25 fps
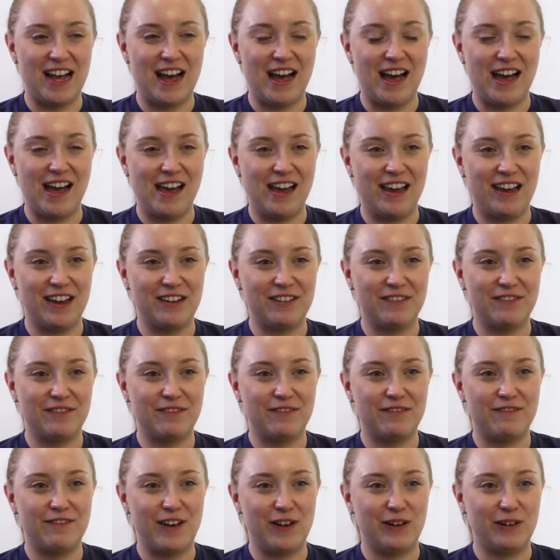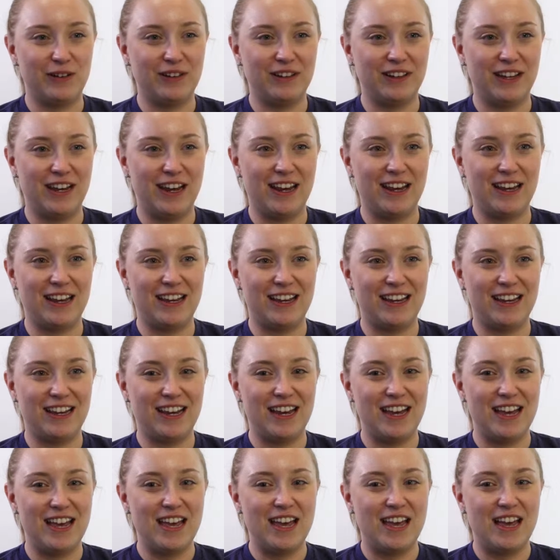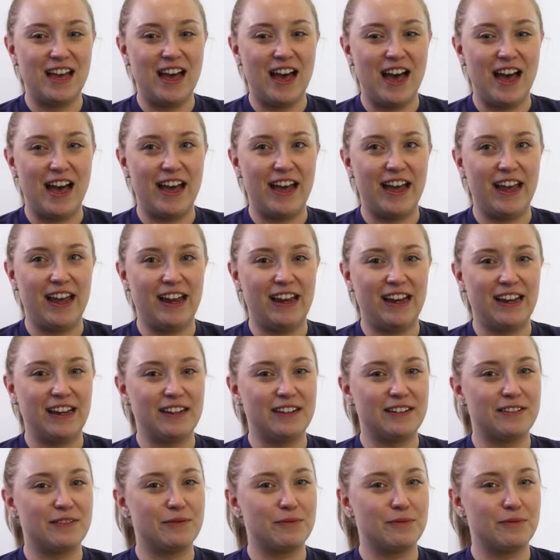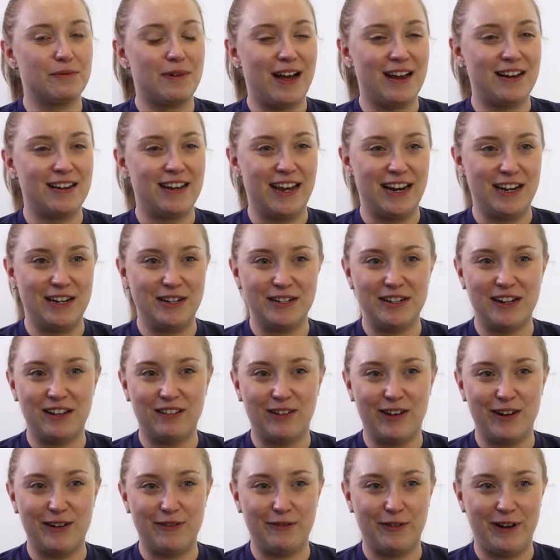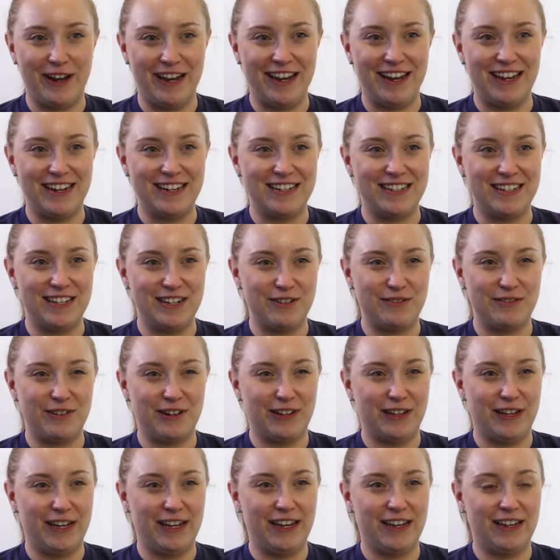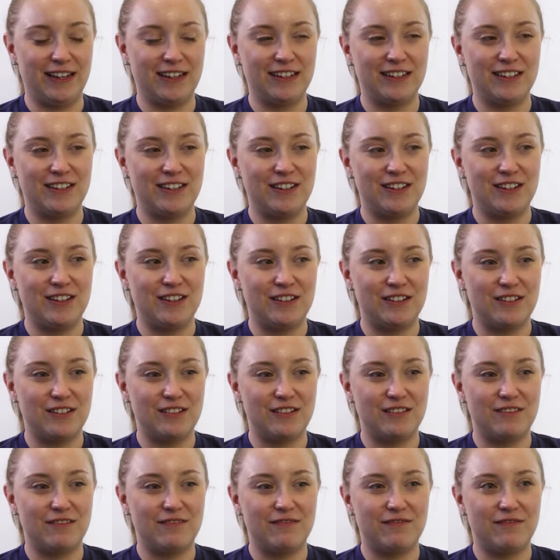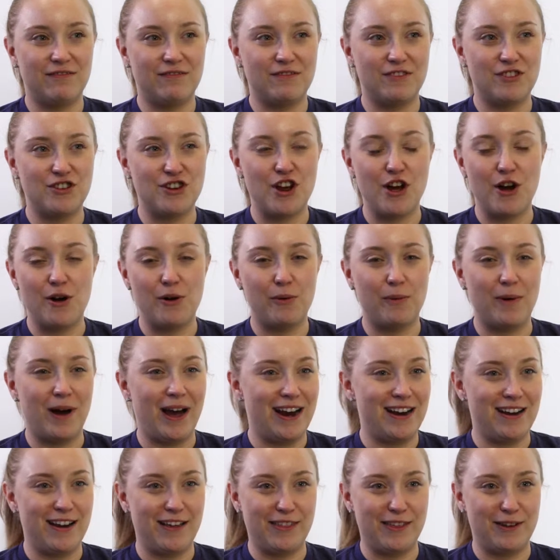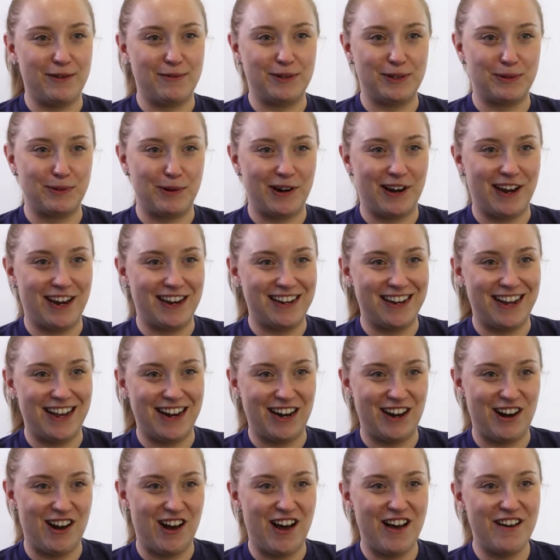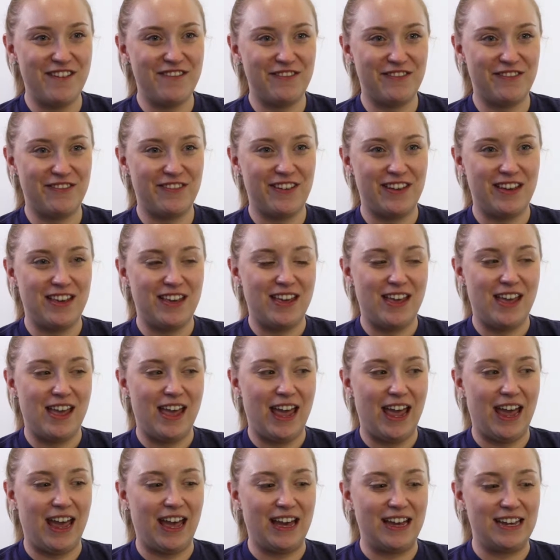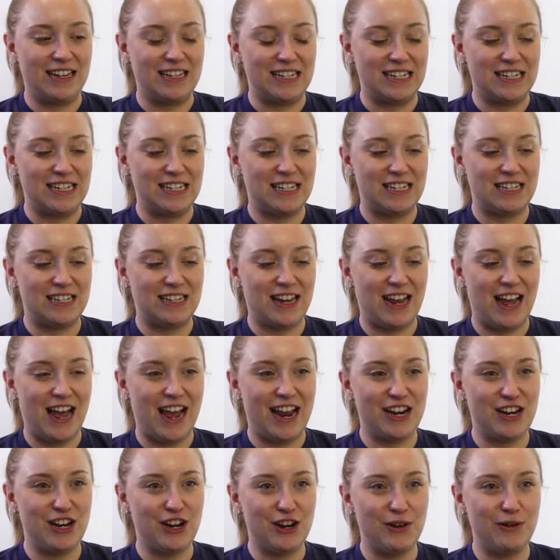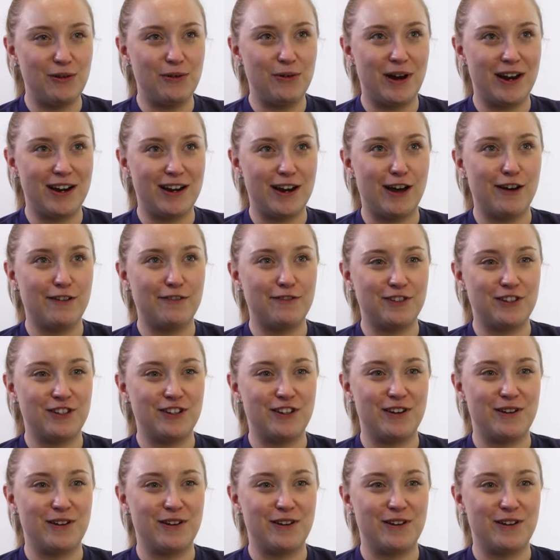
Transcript: I felt like I had gained a lot of weight and didn't really know why nothing was working to get it off. And I knew enough to